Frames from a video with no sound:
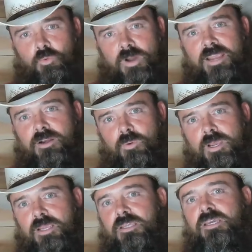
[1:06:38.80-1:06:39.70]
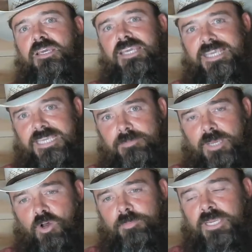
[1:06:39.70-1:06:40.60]
right away,
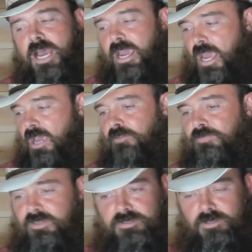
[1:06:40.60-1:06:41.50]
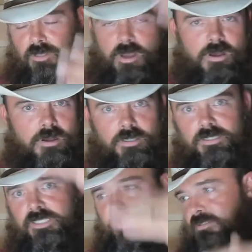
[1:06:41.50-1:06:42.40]
email me. I have this long
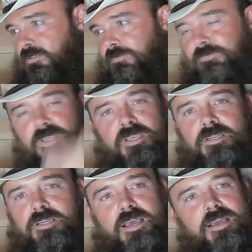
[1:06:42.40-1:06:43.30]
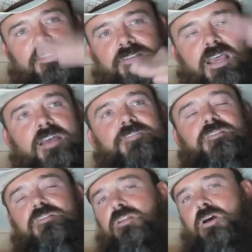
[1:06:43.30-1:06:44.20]
list of guys, I have
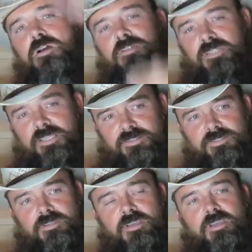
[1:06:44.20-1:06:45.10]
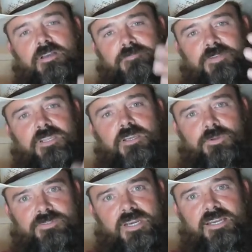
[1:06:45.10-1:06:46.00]
this long list of
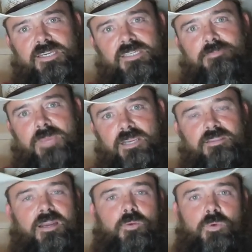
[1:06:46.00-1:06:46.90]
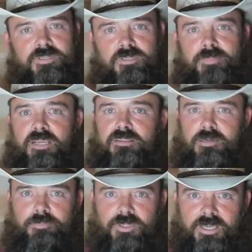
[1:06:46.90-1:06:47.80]
videos that I need to make, that I want to make, that
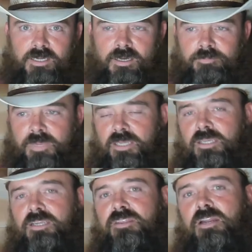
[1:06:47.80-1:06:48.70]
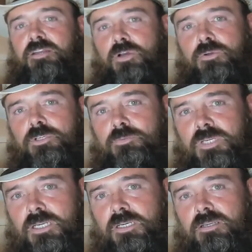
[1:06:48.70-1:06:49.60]
I'm planning on making, and that I know you
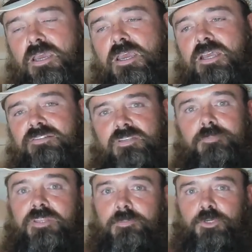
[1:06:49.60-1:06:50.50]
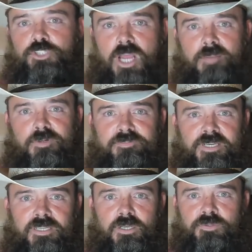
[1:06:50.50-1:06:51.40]
need. Some of them are Jobber
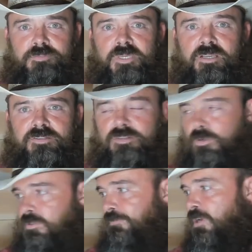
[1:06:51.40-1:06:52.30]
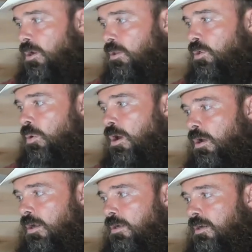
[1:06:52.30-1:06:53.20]
videos because those of y'all who
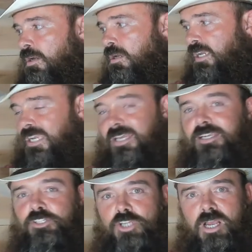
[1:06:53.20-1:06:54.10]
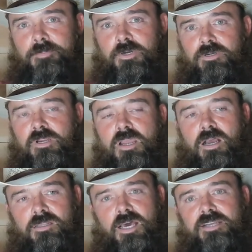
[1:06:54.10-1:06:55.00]
are getting Jobber,
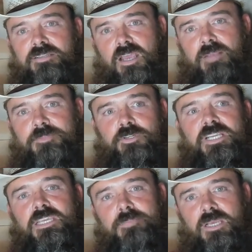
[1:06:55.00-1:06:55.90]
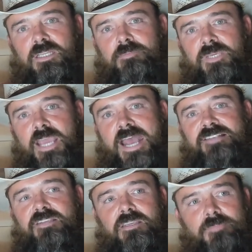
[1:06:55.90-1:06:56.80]
a lot of times you're emailing me
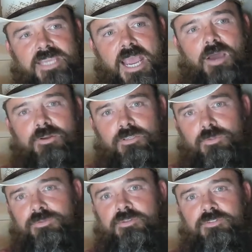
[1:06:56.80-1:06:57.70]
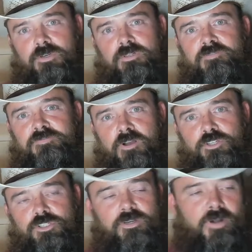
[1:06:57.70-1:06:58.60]
asking me how to use a certain
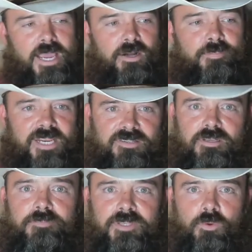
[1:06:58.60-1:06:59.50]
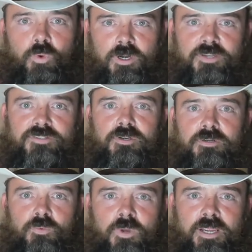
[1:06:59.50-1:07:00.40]
function or how to make something work a
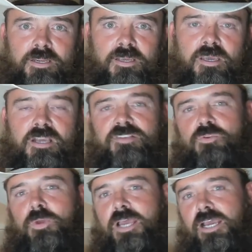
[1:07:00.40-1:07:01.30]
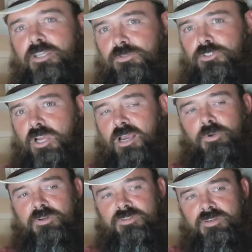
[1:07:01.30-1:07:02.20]
certain way because the way I use
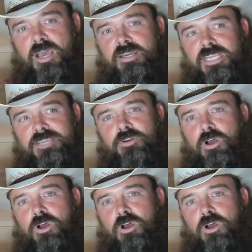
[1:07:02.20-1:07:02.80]
Jobber is not even